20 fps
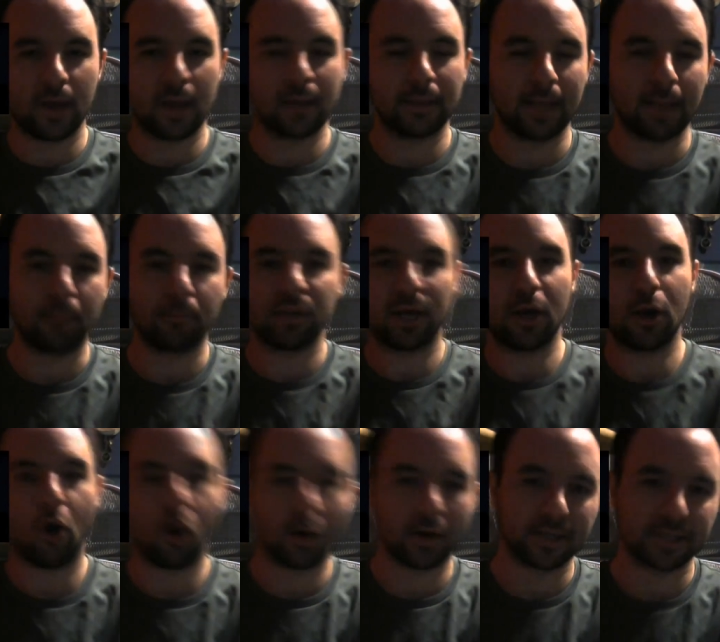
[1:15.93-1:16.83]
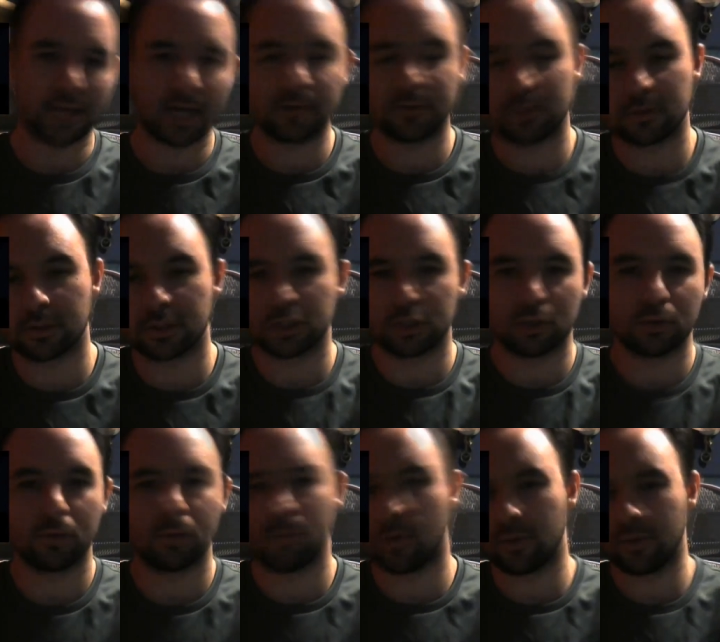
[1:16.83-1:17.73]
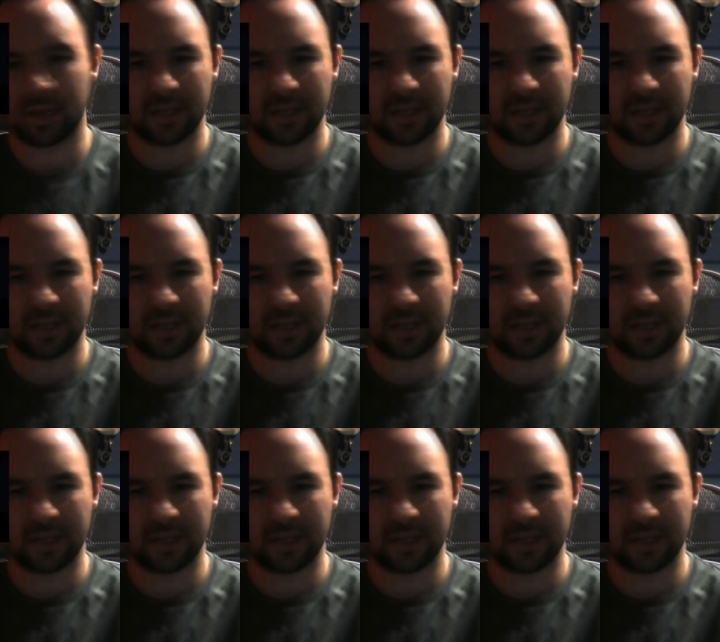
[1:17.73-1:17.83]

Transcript: and like play archetypes from the solo mode,